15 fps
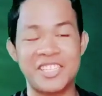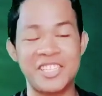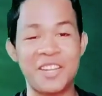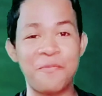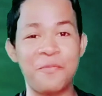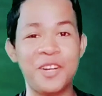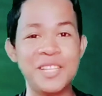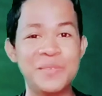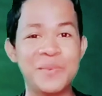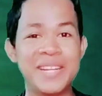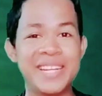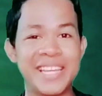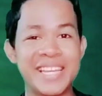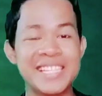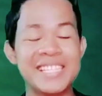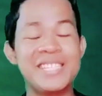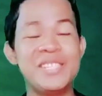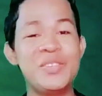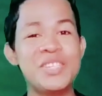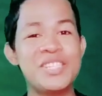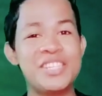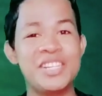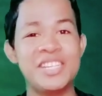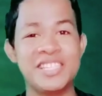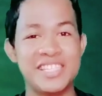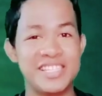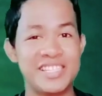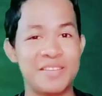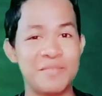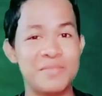So the first one is new
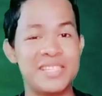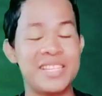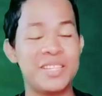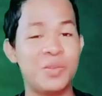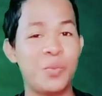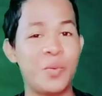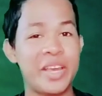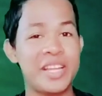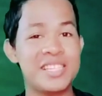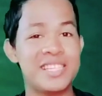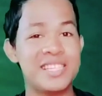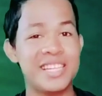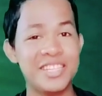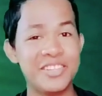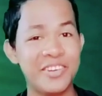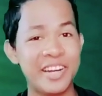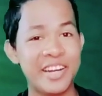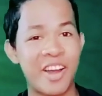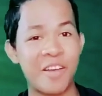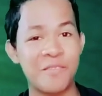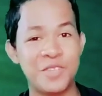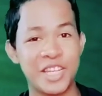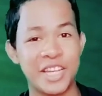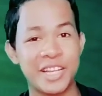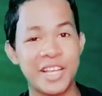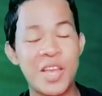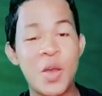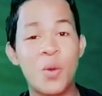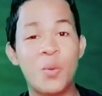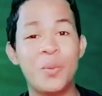historicism situates literary object
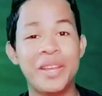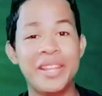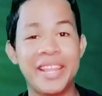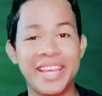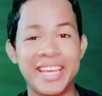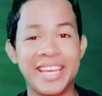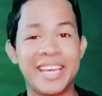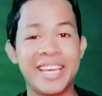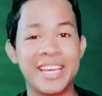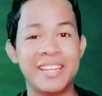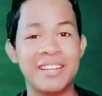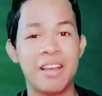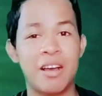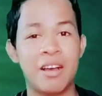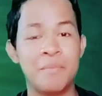within